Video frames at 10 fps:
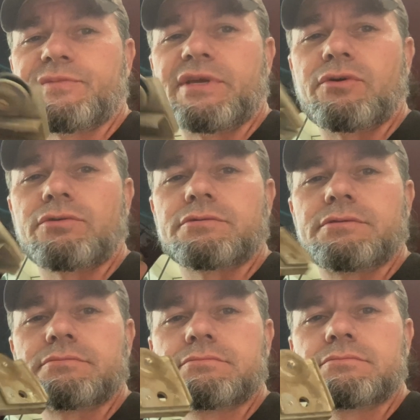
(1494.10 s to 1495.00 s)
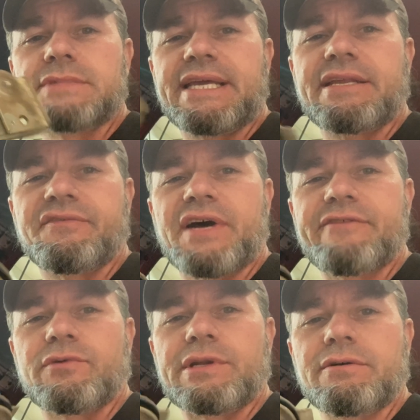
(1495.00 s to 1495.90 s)
old, the 85
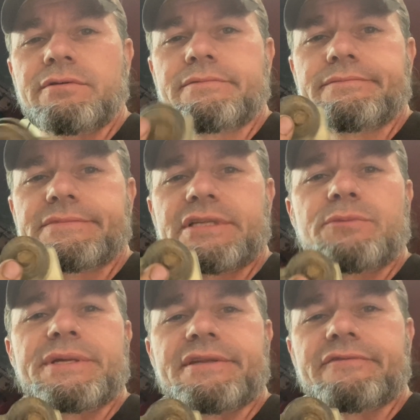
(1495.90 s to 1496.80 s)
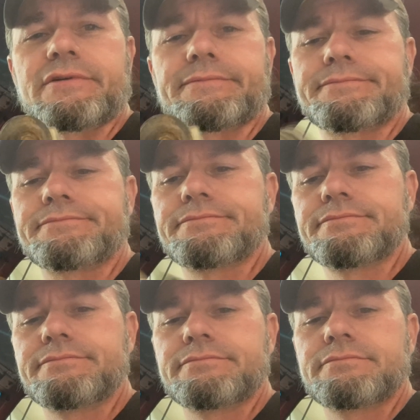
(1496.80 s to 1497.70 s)
window. A little bit different,
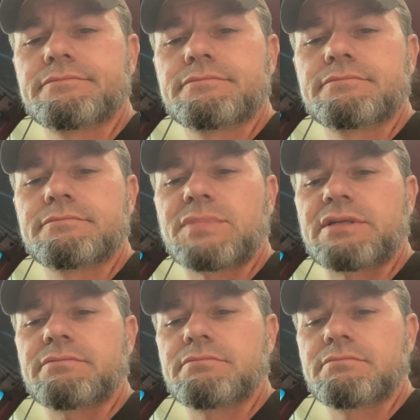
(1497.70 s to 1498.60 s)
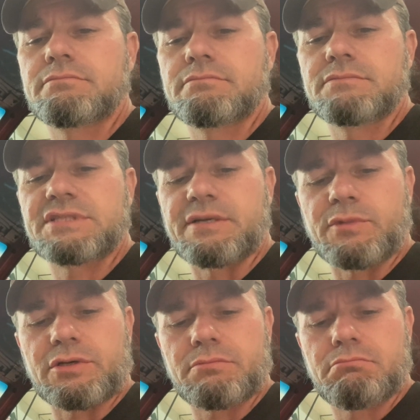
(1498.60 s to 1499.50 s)
but similar.